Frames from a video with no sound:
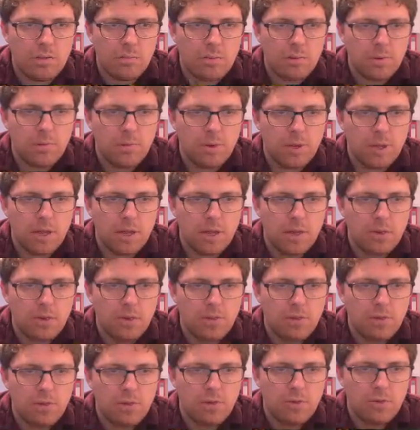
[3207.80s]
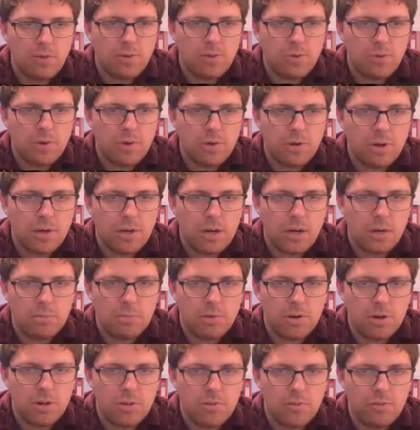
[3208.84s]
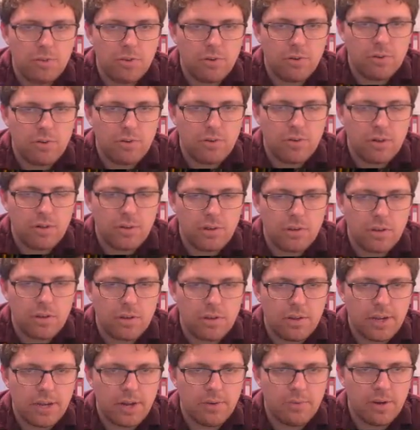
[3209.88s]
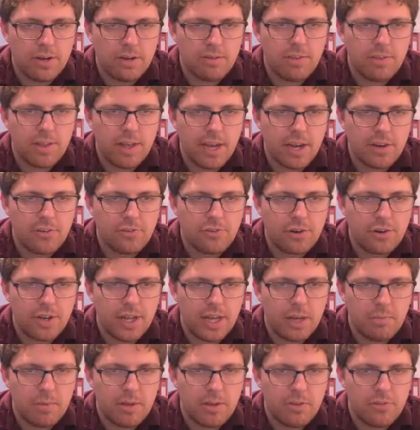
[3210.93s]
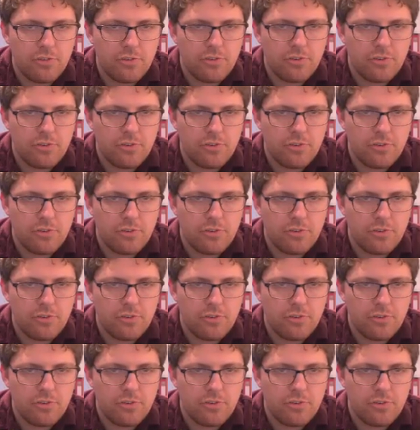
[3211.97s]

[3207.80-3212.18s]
We can do Umbra Assault to get rid of the extra damage.